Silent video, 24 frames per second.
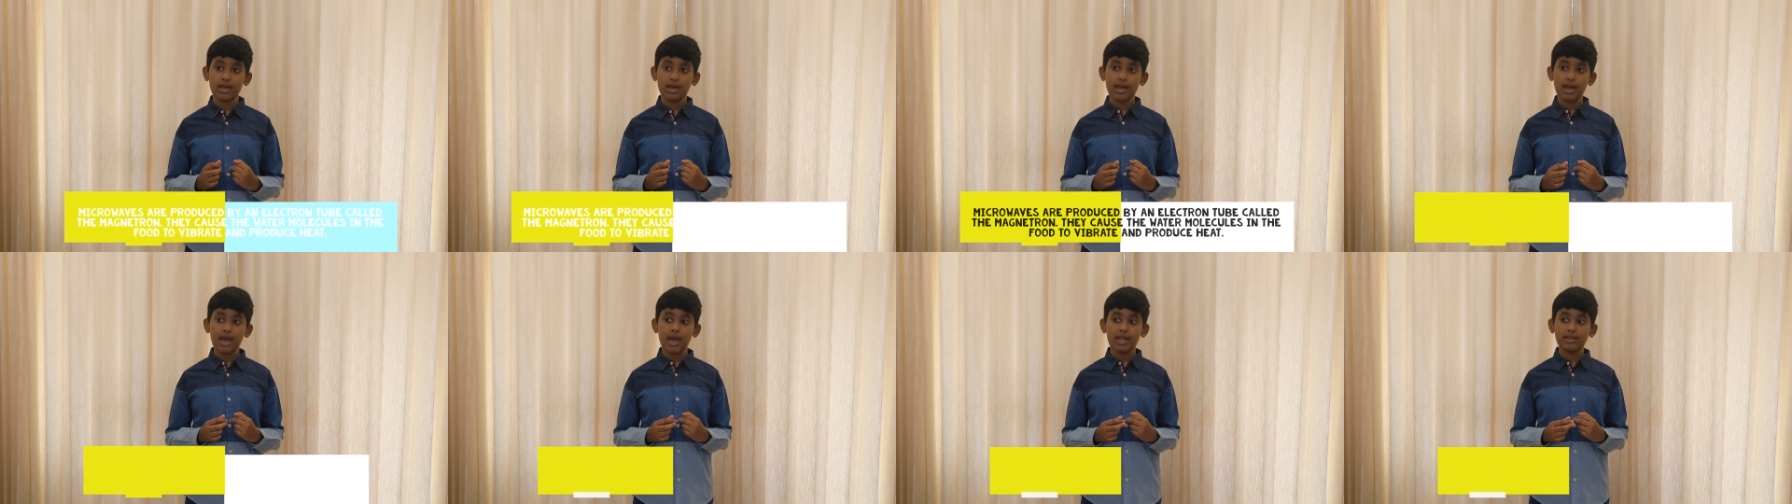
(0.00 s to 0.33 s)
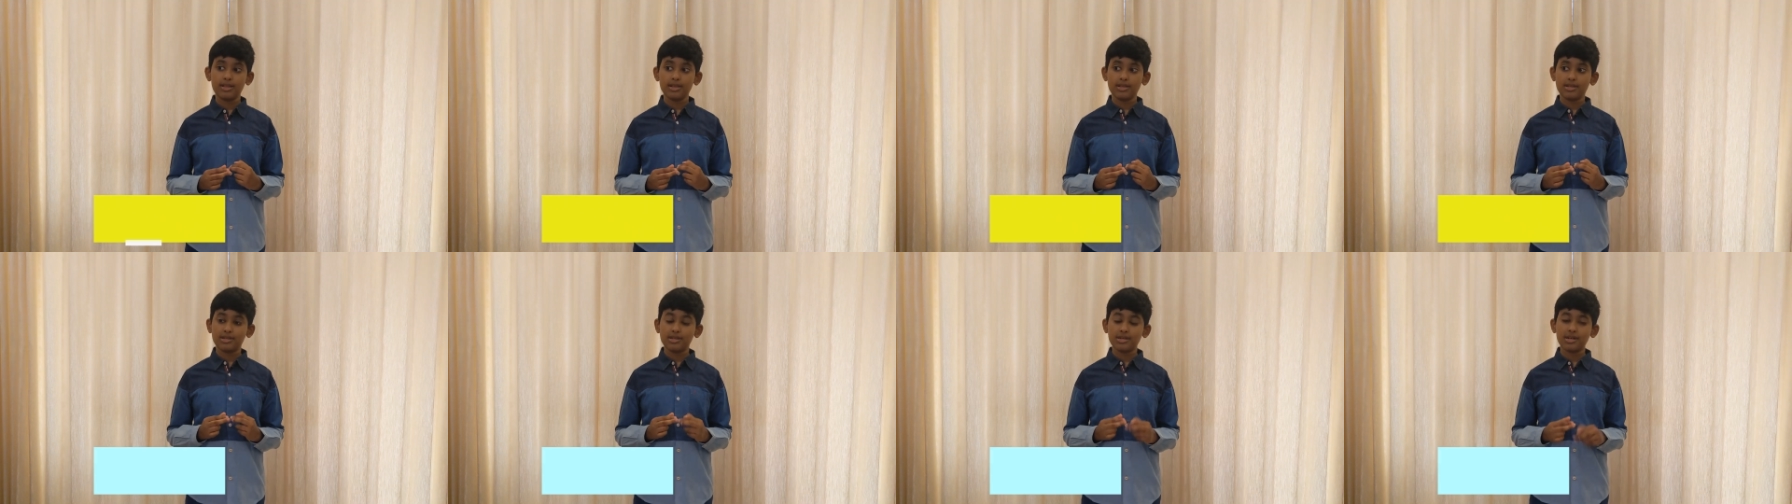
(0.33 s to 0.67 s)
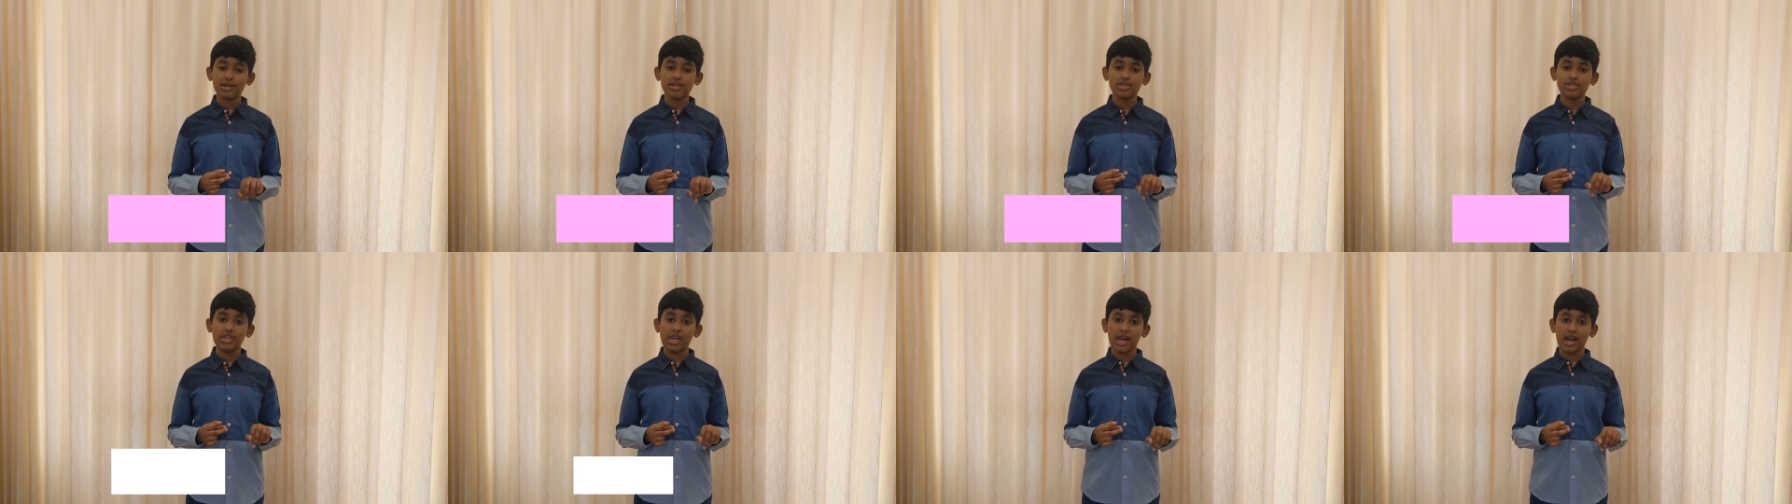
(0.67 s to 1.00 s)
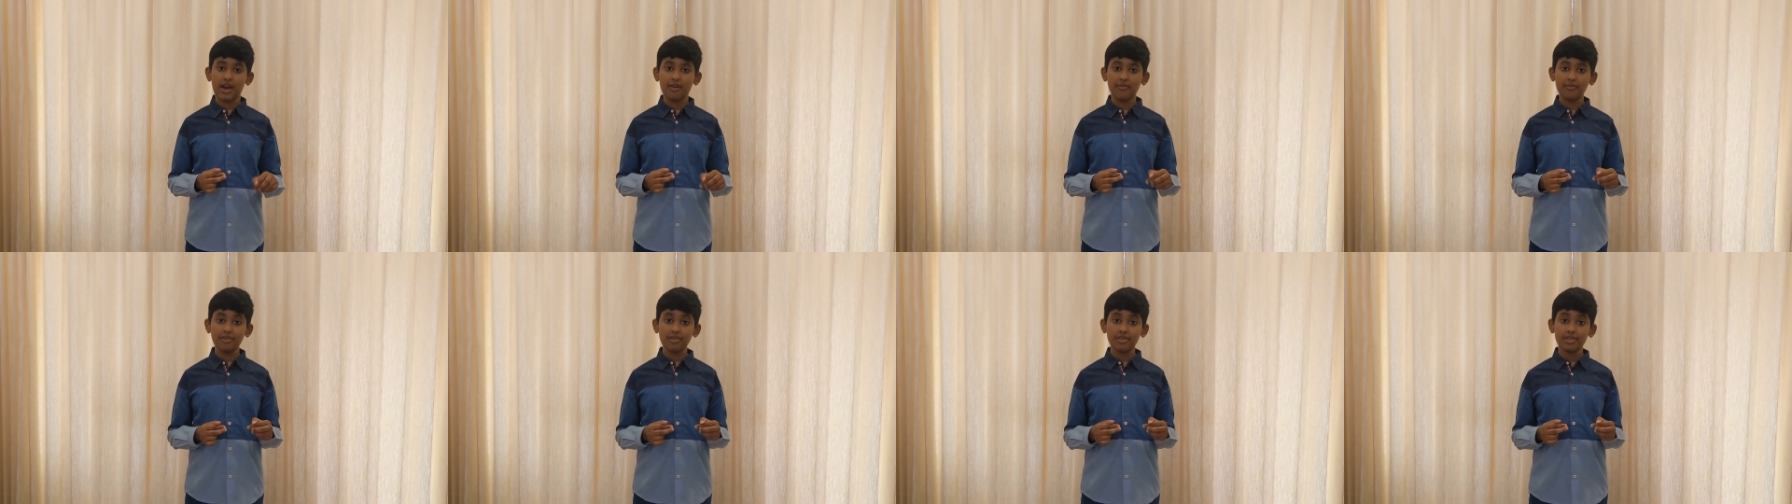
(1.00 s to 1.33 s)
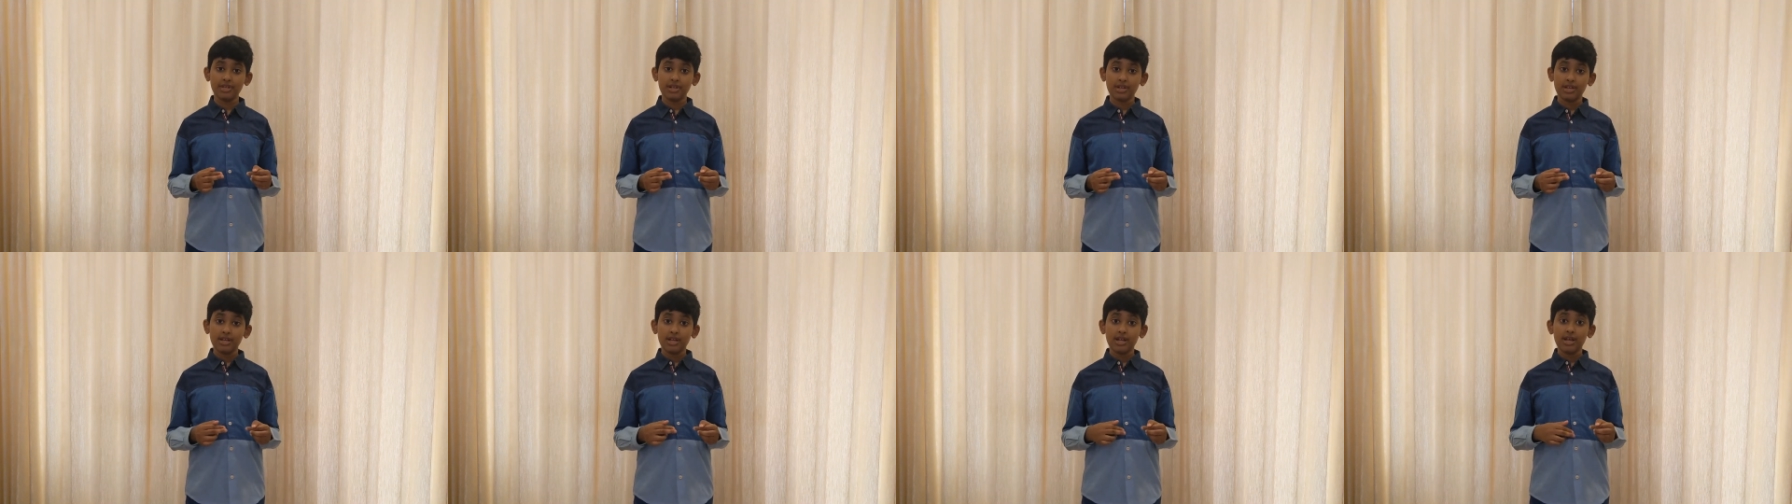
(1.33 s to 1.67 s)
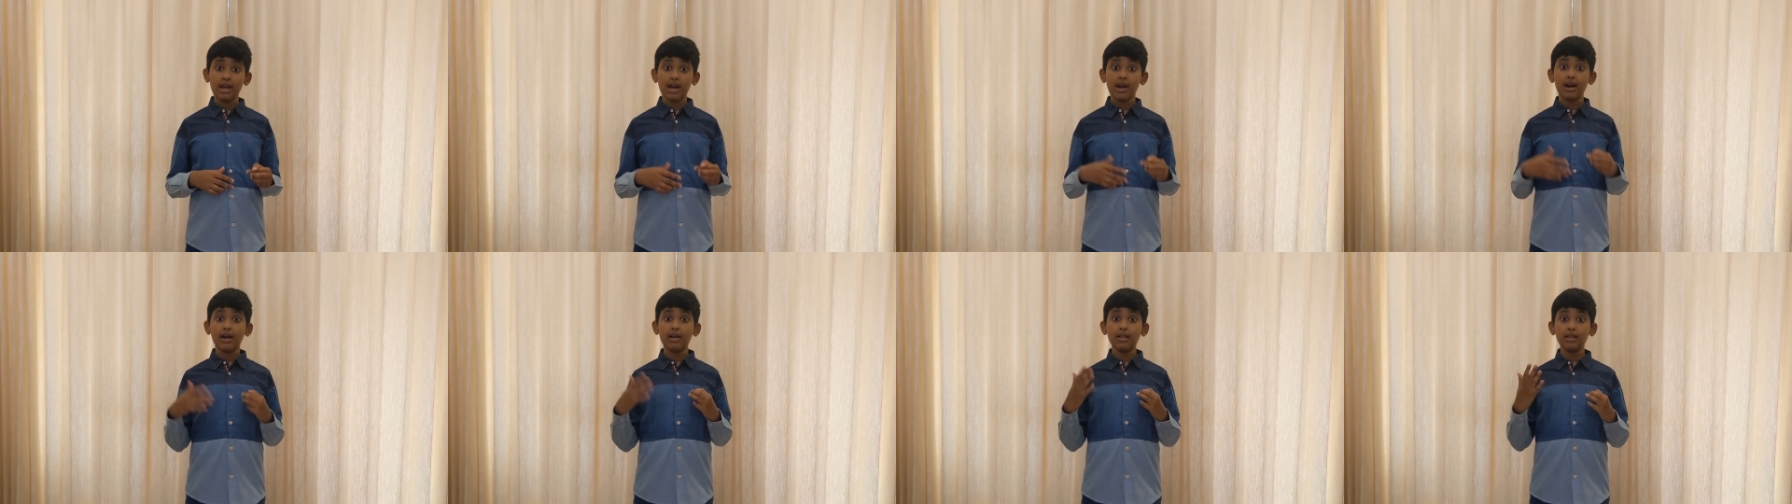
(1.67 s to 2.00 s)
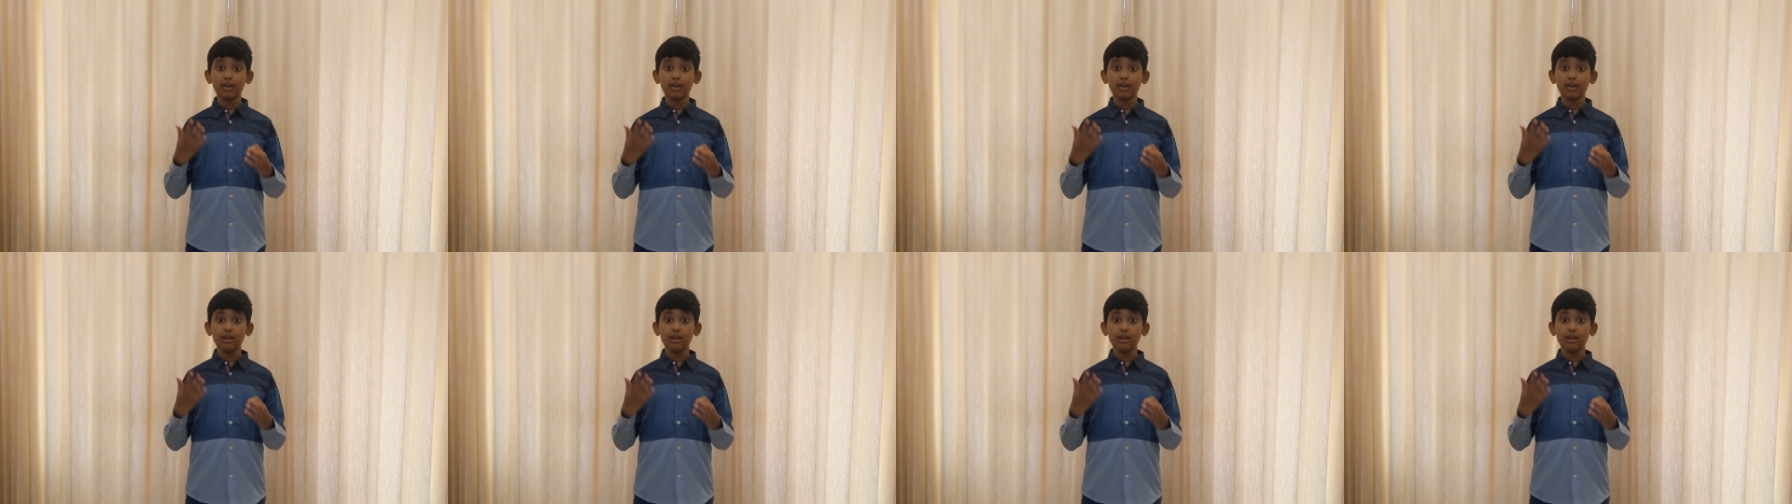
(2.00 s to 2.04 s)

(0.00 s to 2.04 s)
And it turns out, a